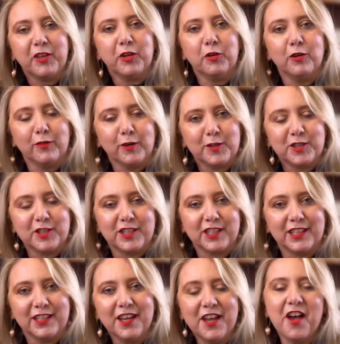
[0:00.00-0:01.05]
the
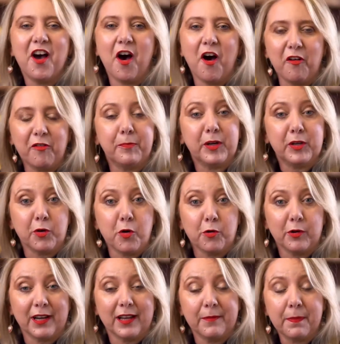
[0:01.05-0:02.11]
University of
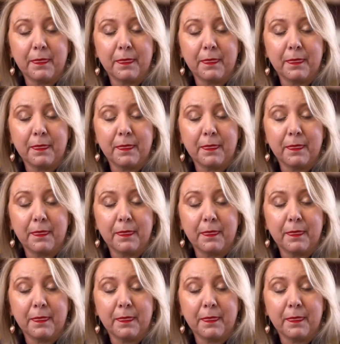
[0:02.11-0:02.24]
Pretoria.